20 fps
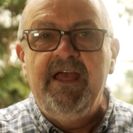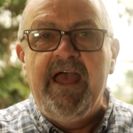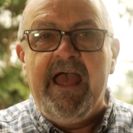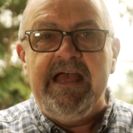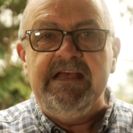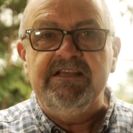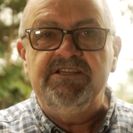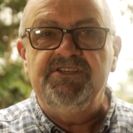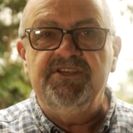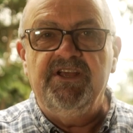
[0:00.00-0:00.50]

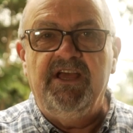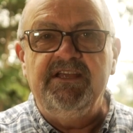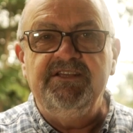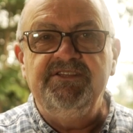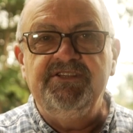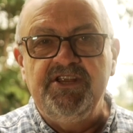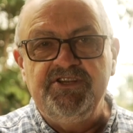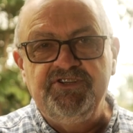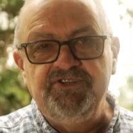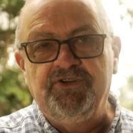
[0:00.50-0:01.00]
as a
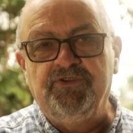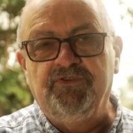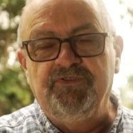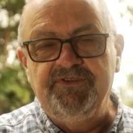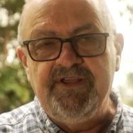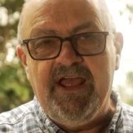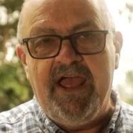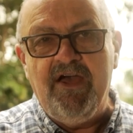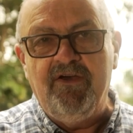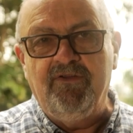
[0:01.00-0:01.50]
digital
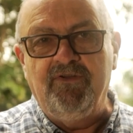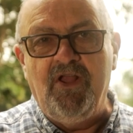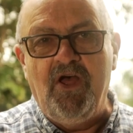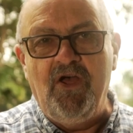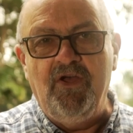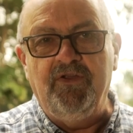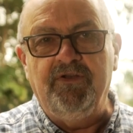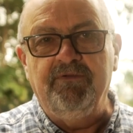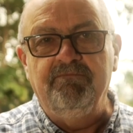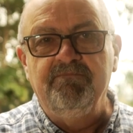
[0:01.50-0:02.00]

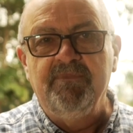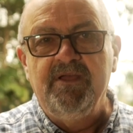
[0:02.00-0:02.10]
download.